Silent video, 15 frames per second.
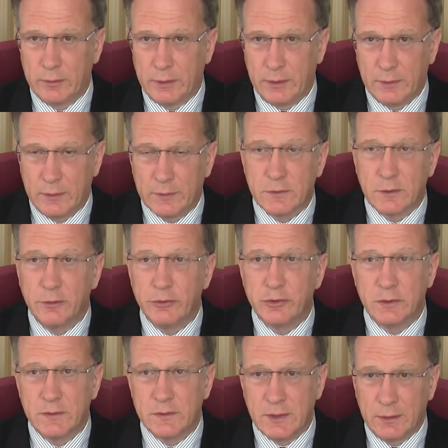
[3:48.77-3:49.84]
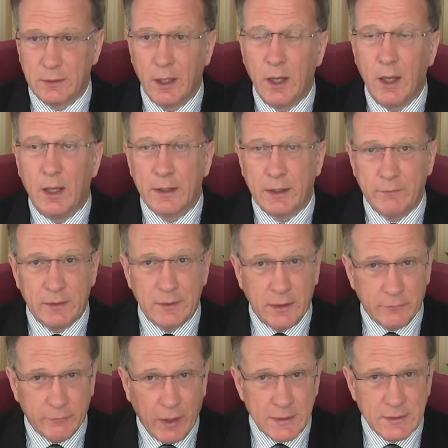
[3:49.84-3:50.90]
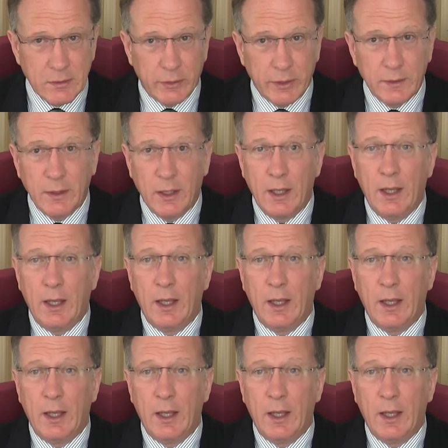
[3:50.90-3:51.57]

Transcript: The exclusion is in giving the advice on it.